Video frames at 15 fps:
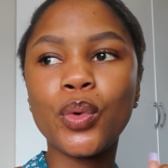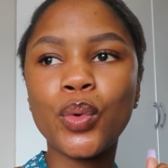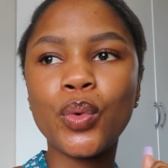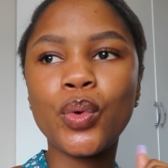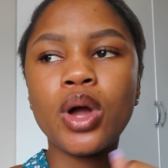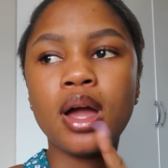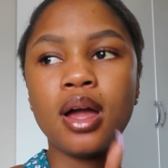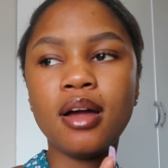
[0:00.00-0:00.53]

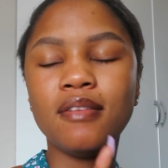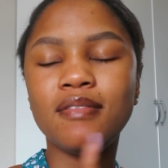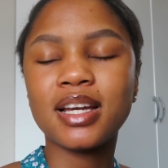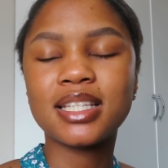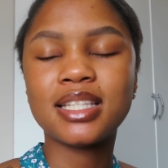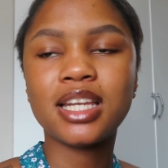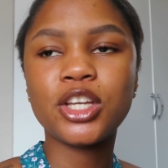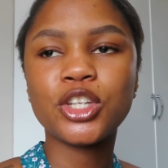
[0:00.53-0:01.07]
oh,
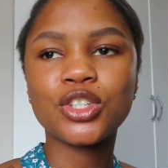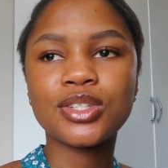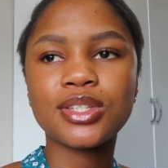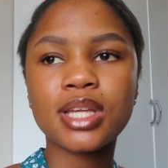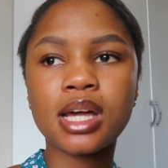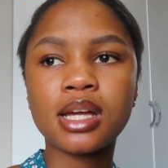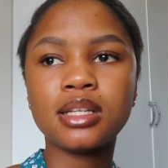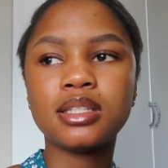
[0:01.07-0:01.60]
vaccination
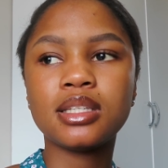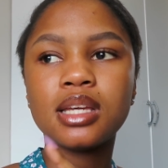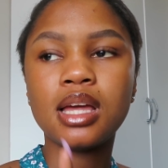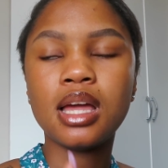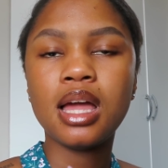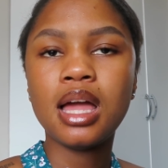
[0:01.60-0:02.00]
site.